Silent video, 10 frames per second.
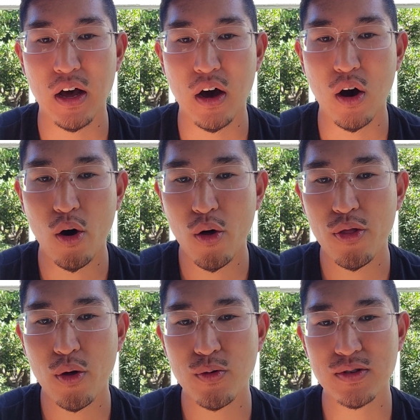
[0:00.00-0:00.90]
all
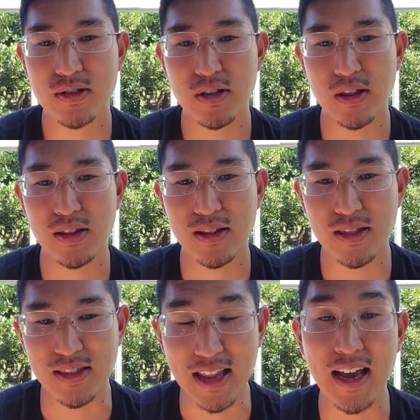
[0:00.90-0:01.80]
those
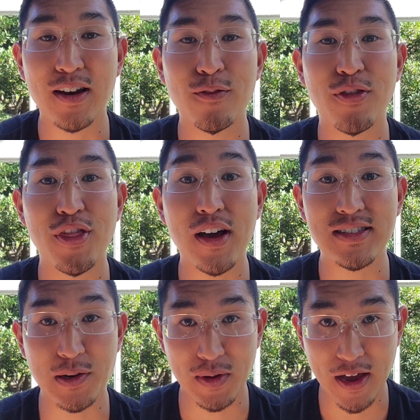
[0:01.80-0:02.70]
negative thoughts
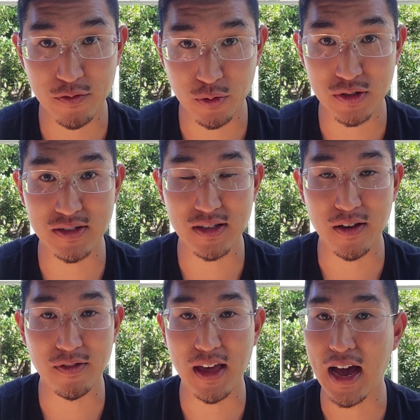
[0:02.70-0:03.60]
that we have towards
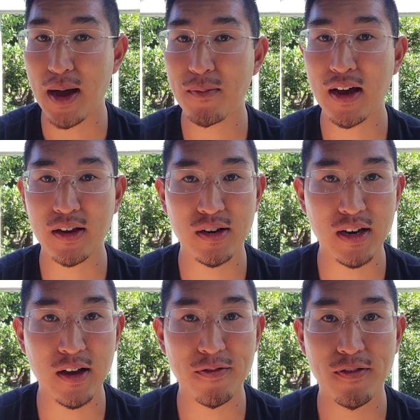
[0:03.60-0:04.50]
ourselves that I'm not good
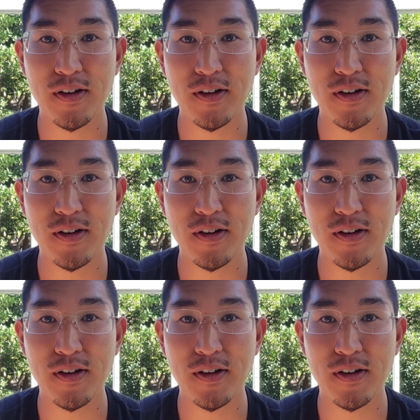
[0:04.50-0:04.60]
enough,